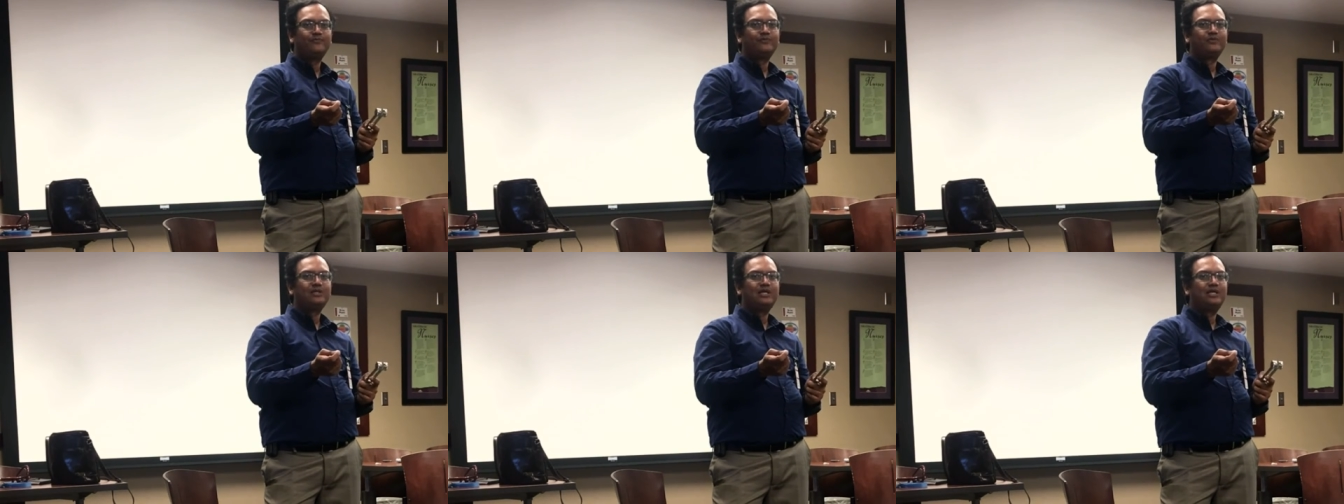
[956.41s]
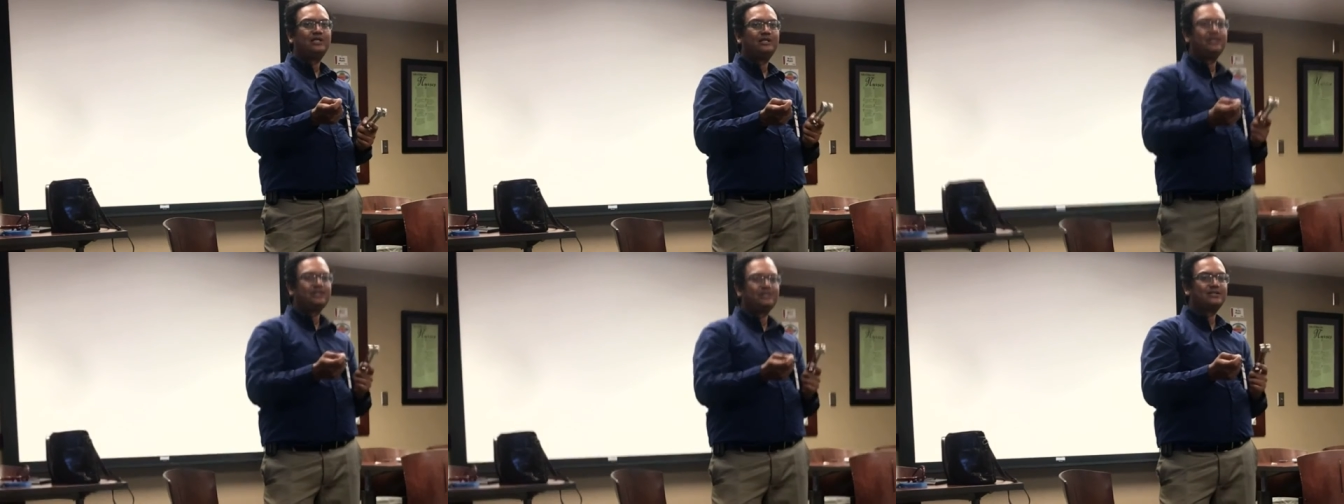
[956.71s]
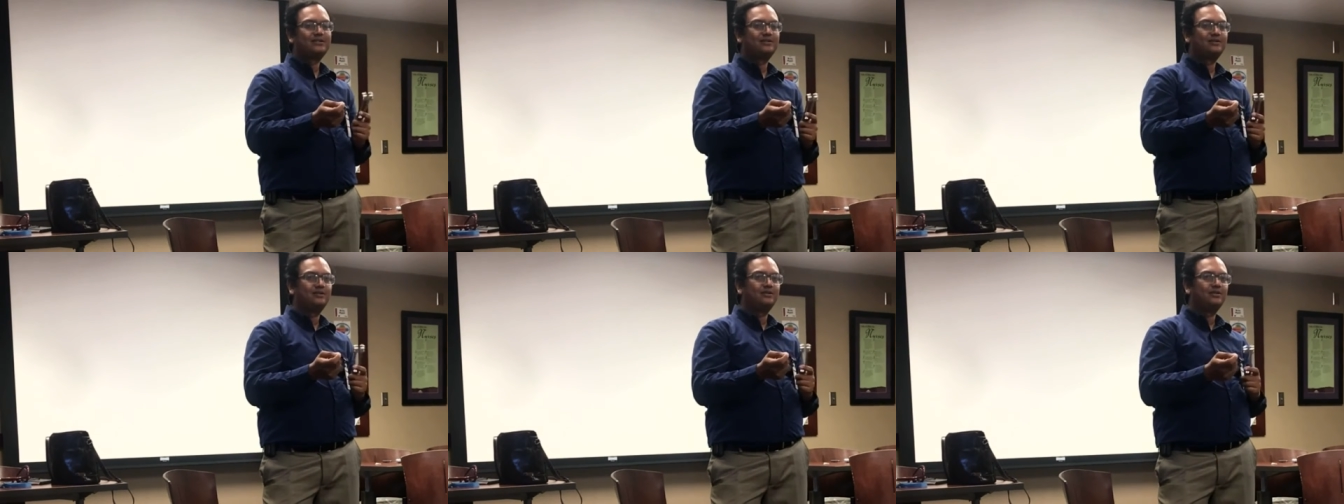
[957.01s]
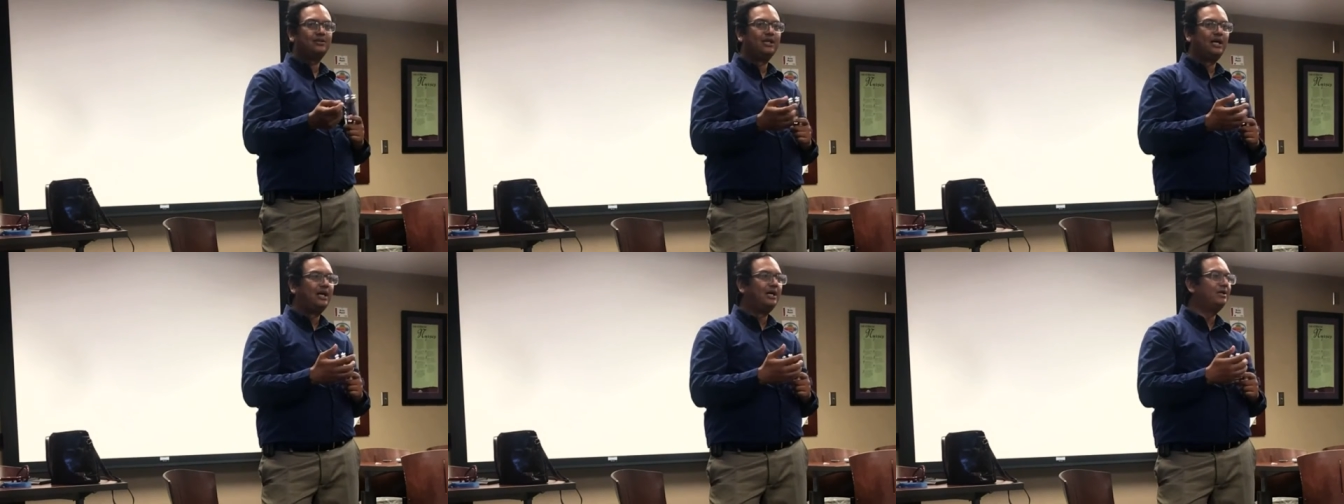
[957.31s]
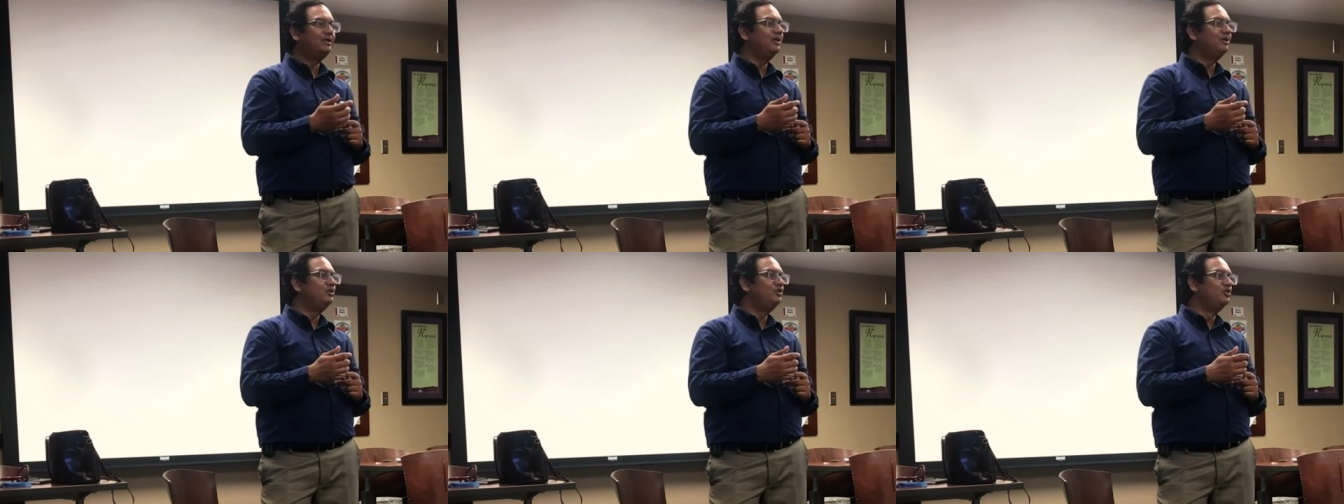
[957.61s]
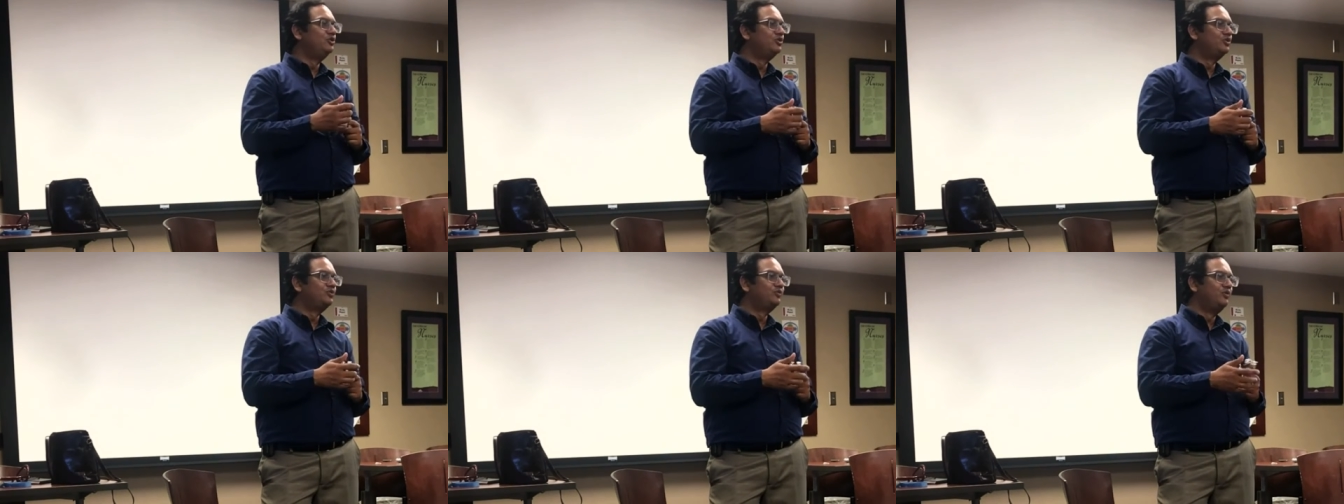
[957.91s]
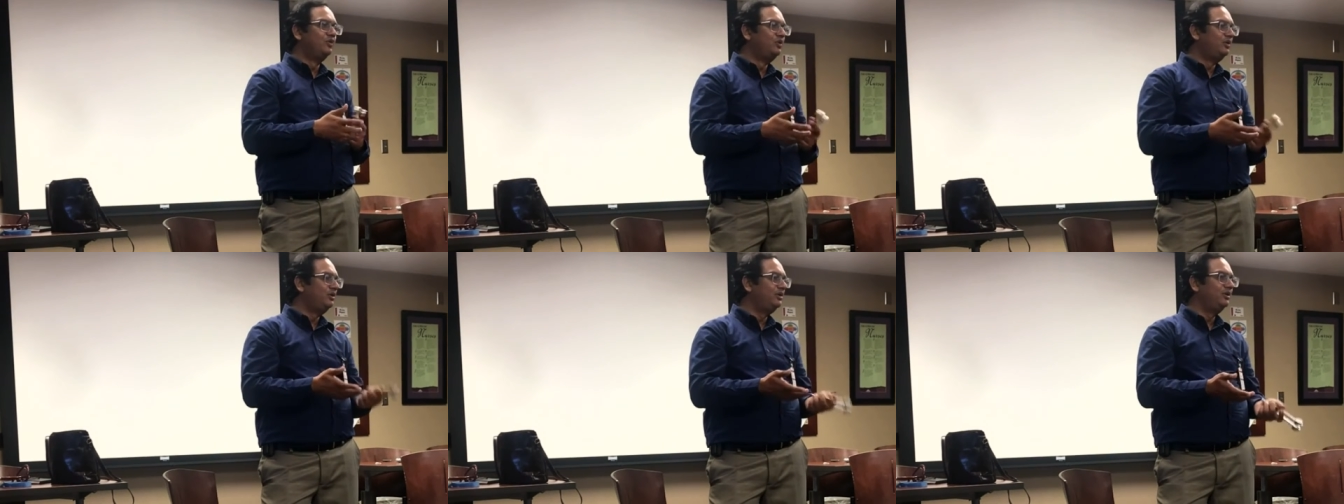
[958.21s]
That is not
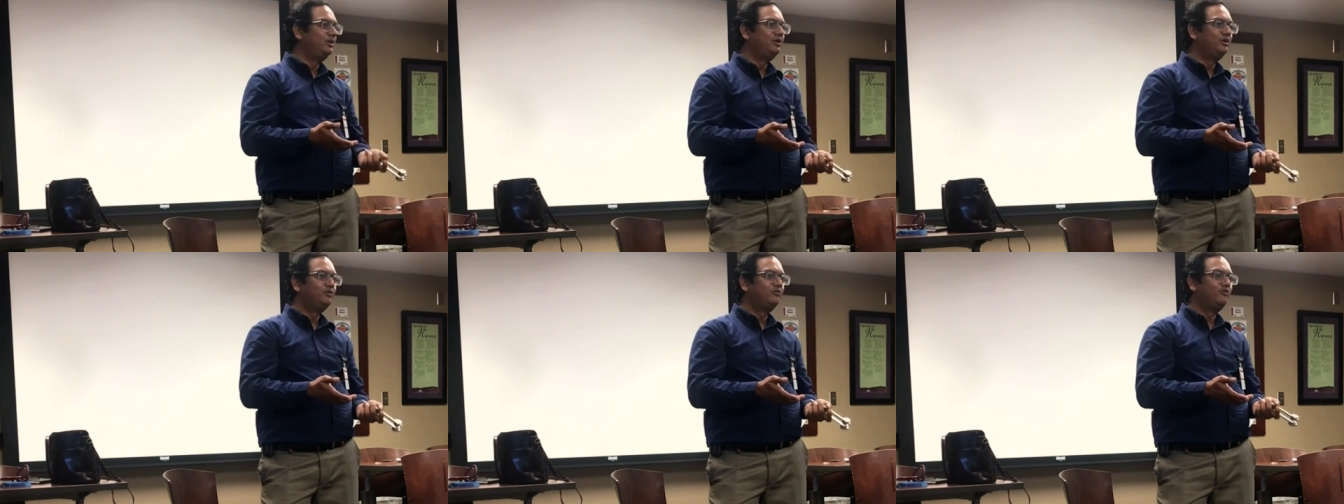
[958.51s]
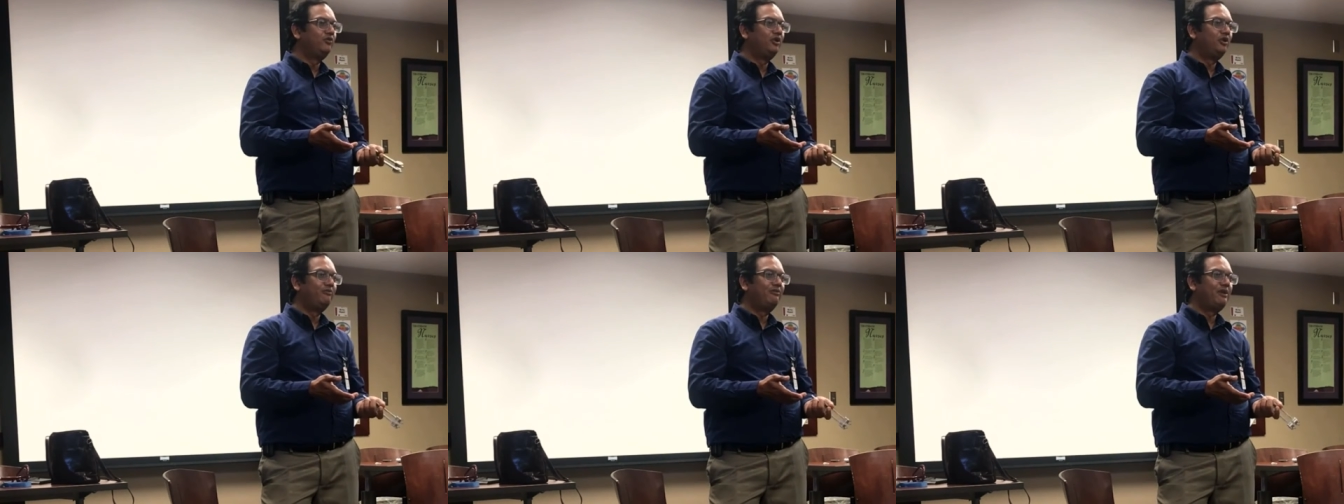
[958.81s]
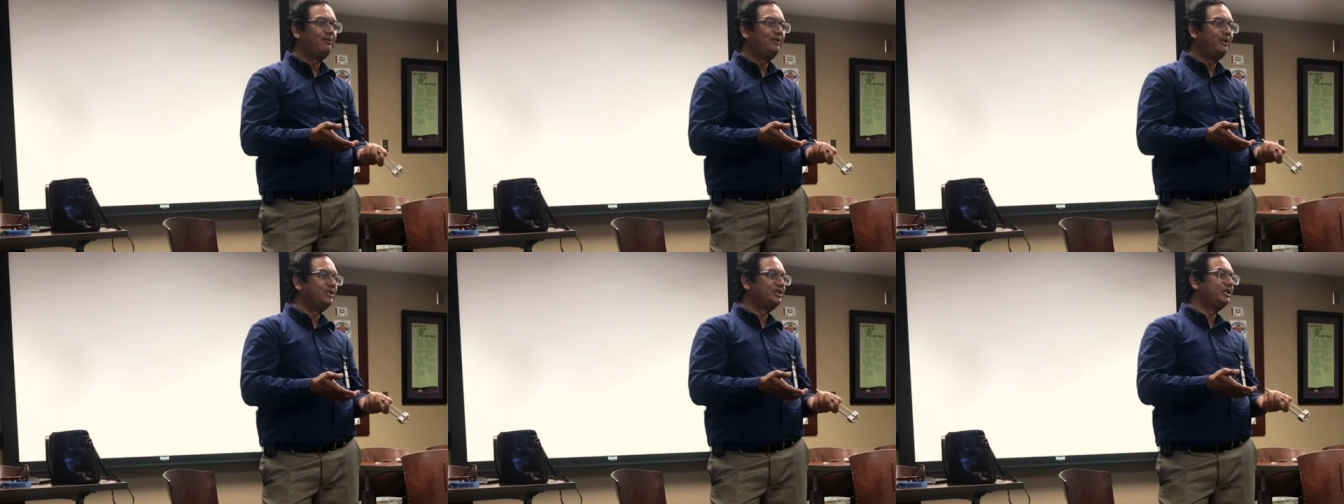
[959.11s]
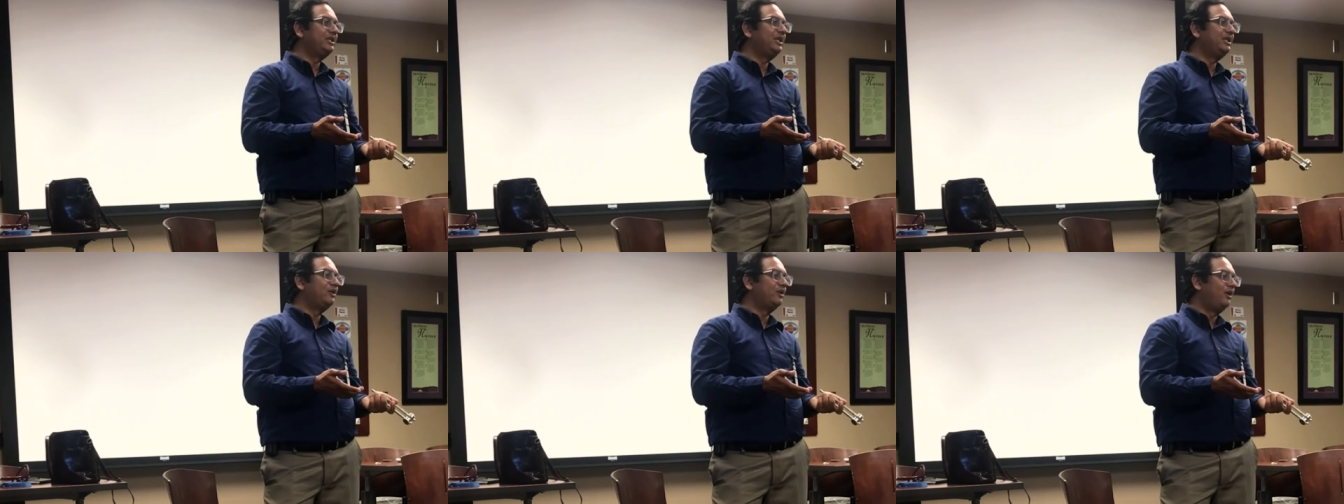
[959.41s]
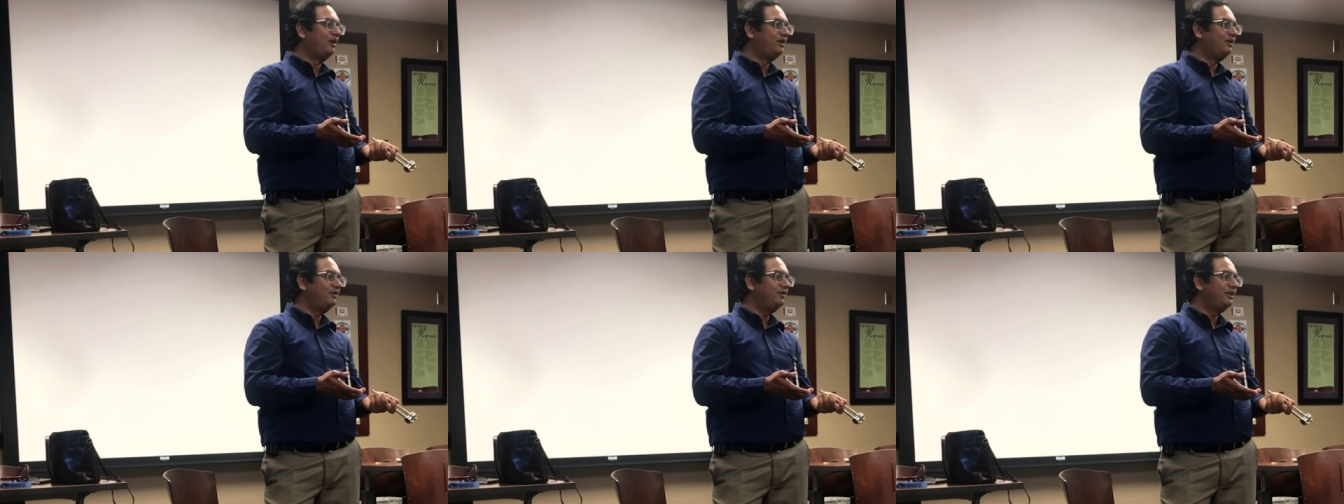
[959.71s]
useful for vibration at all.